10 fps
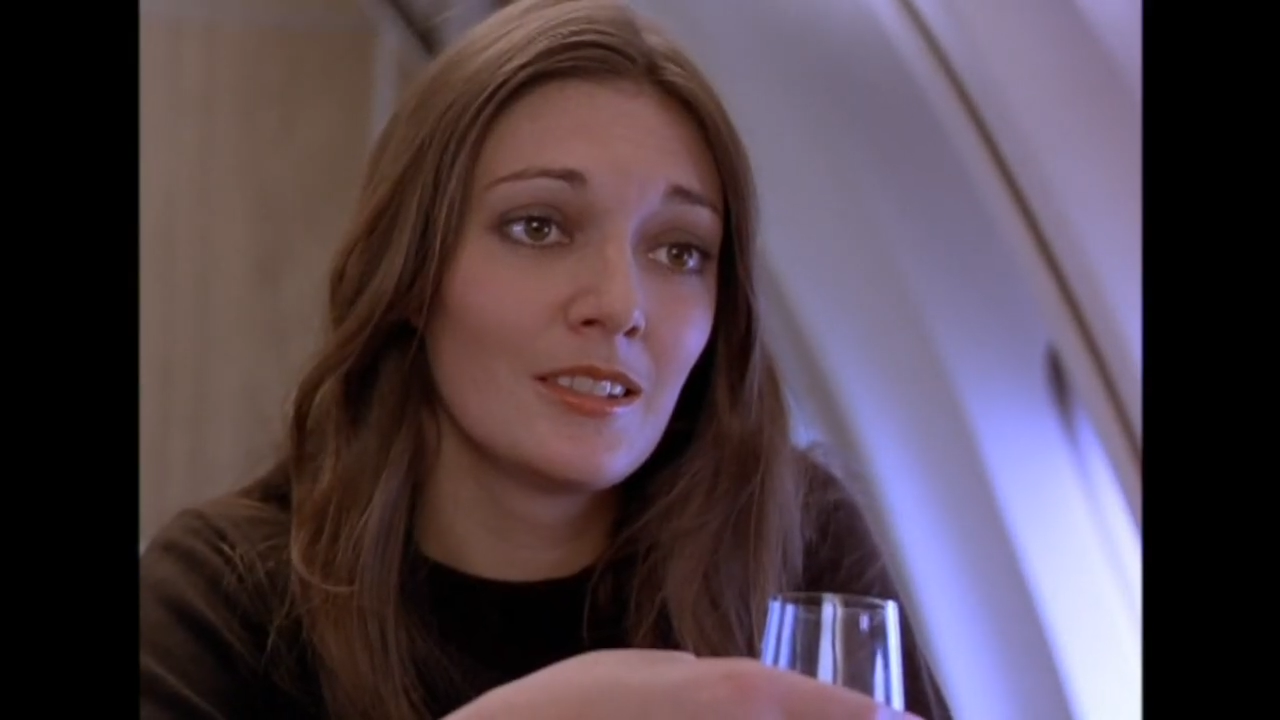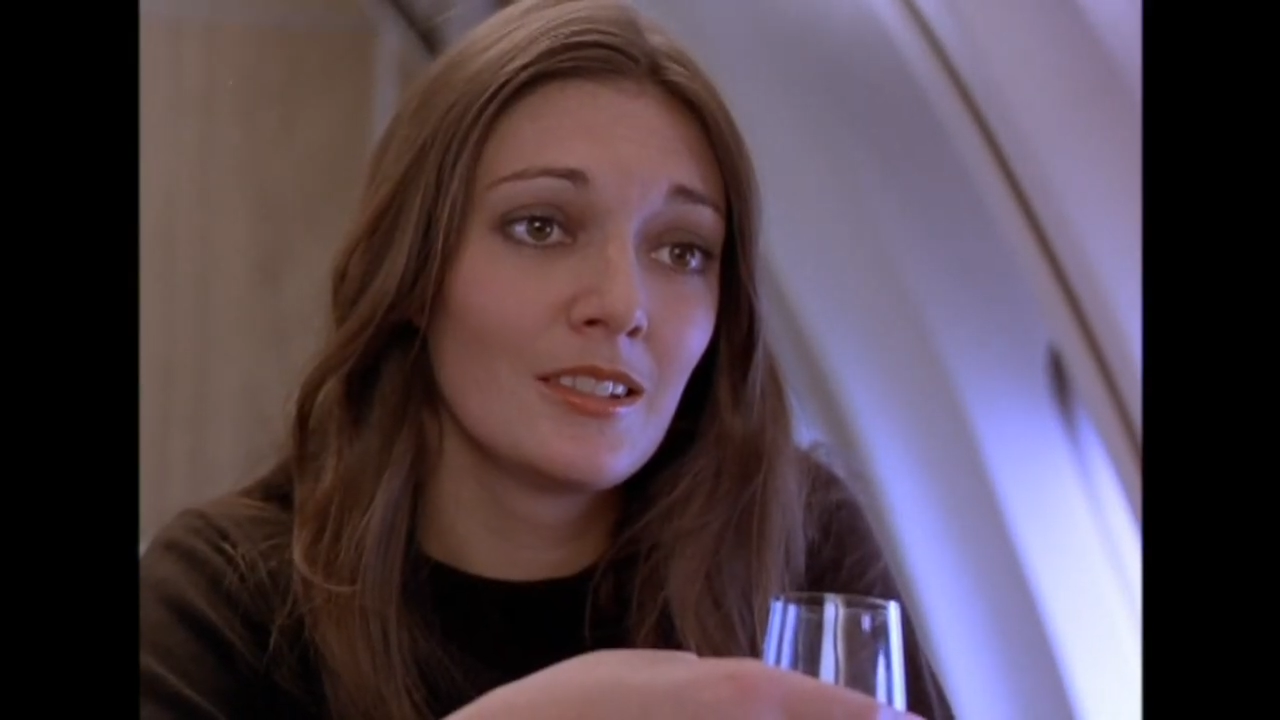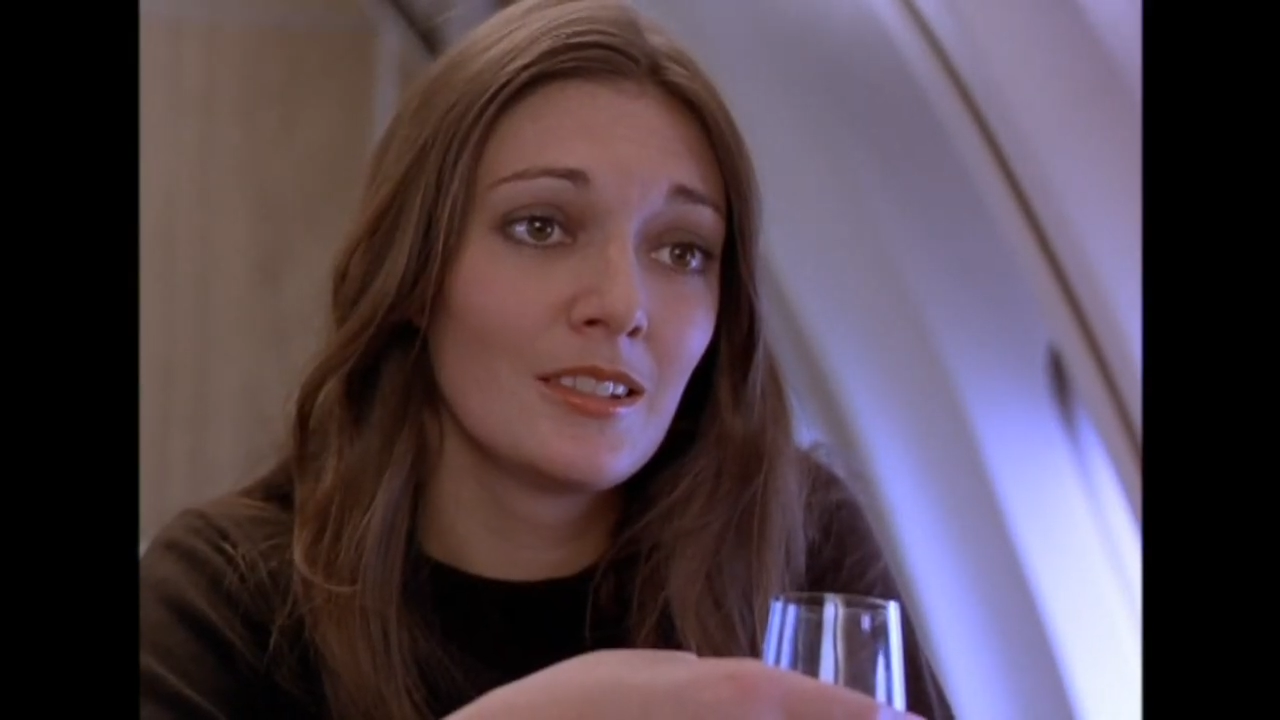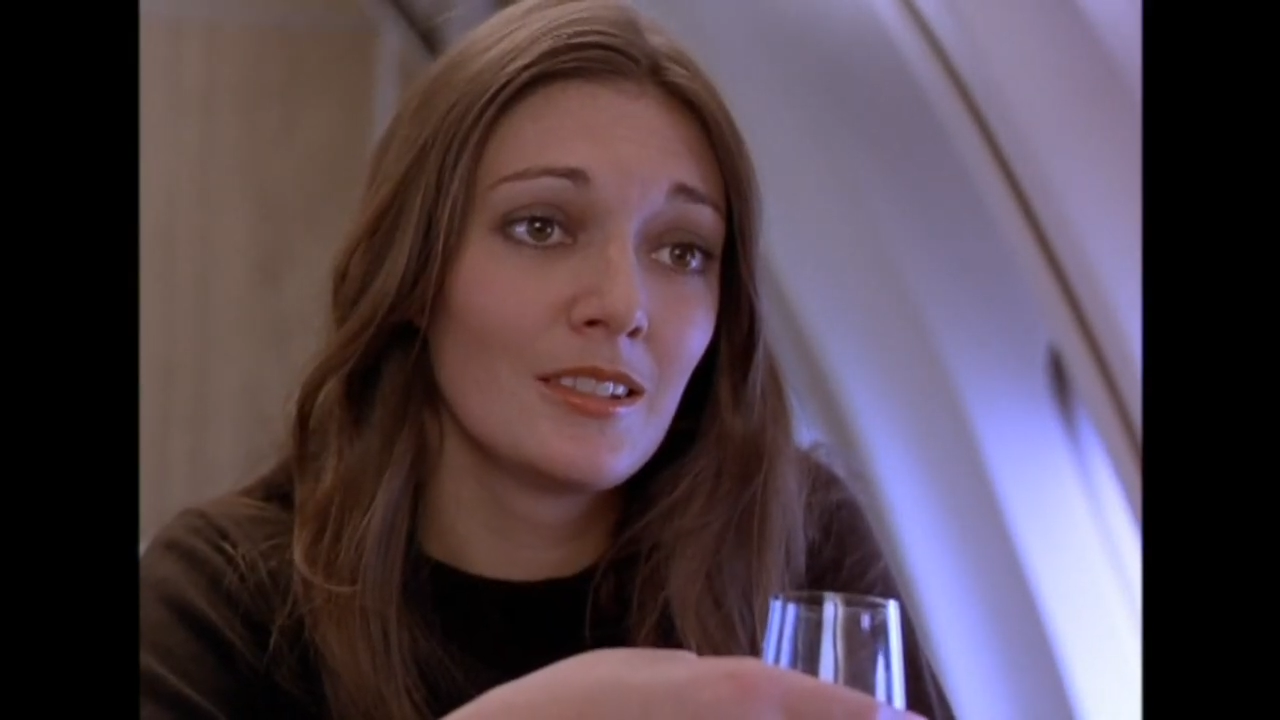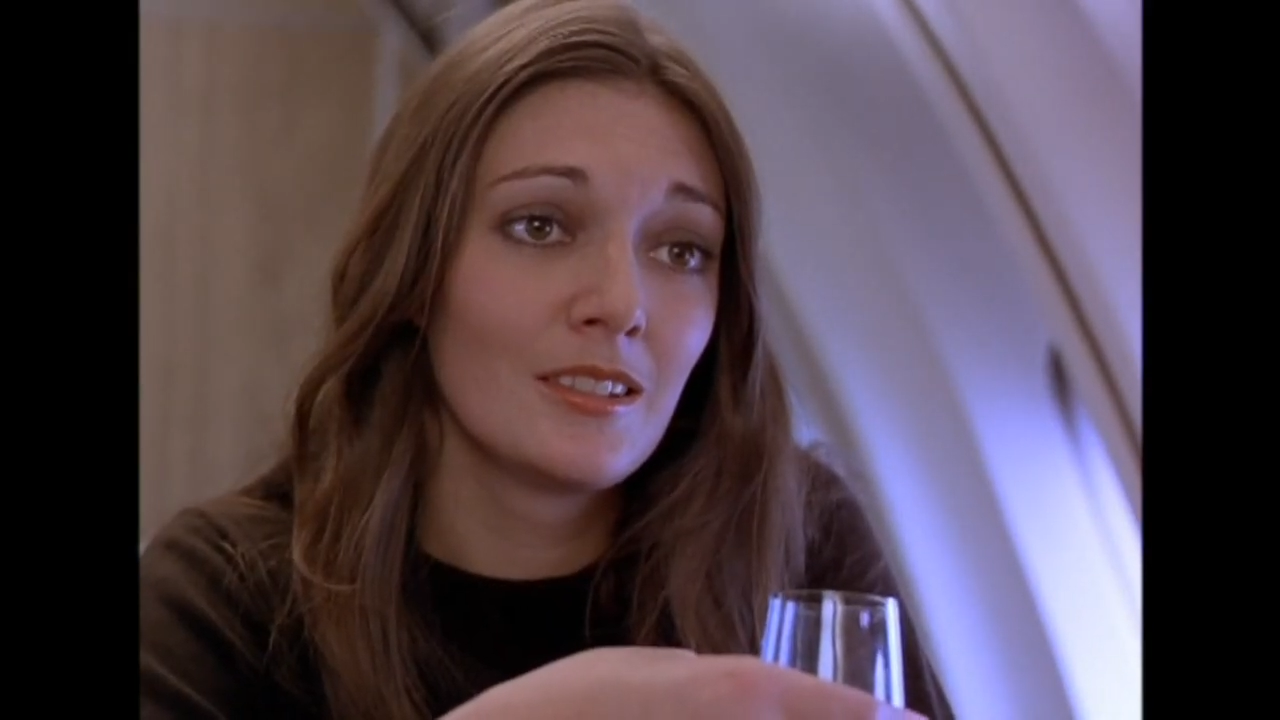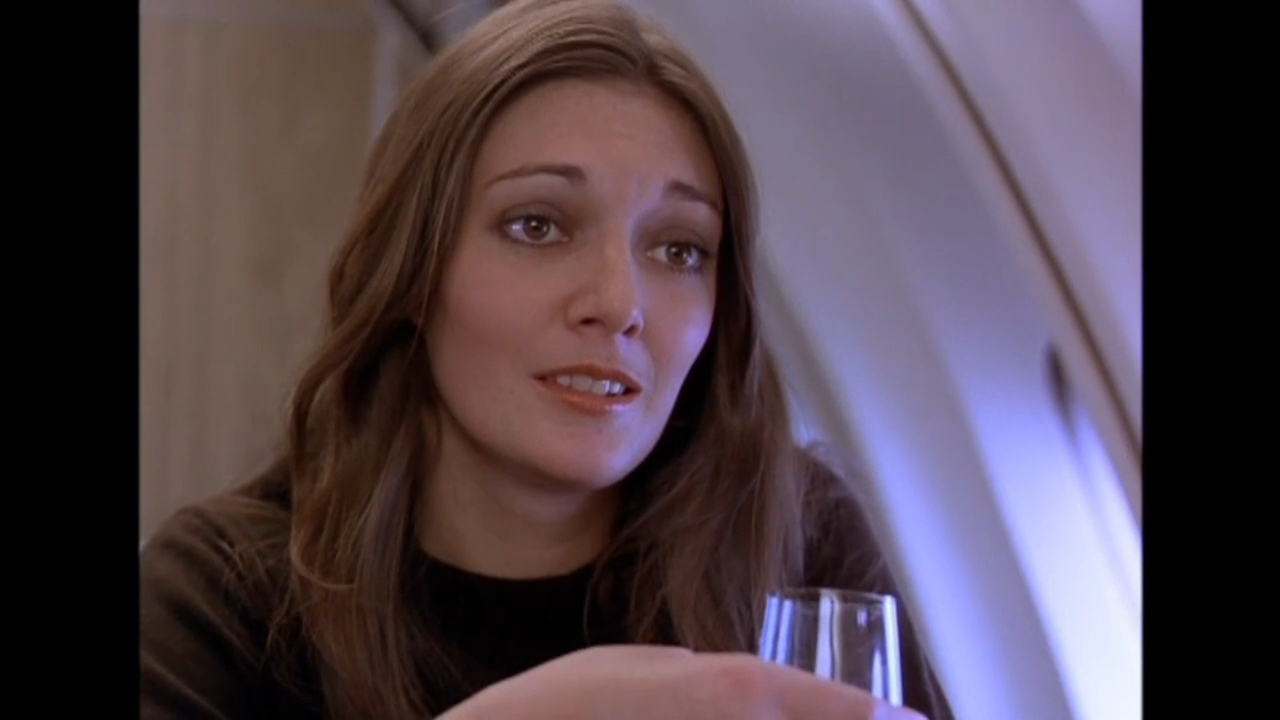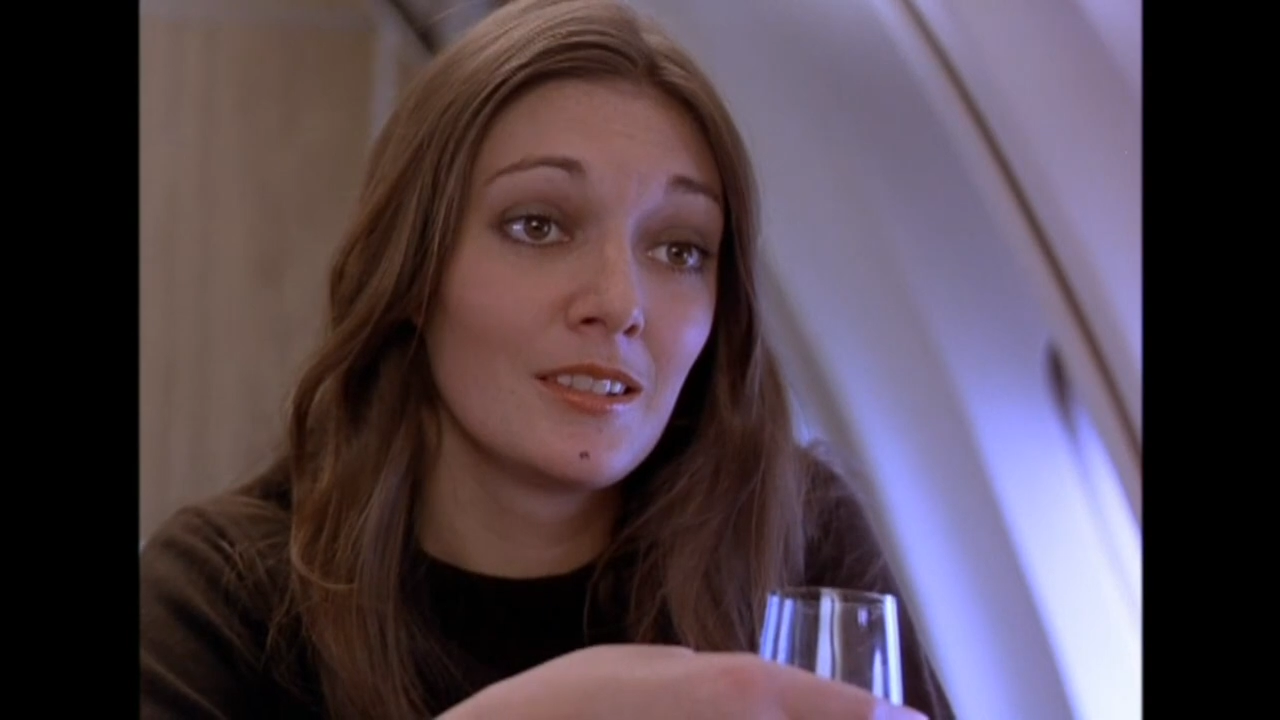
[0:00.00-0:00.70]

Deal?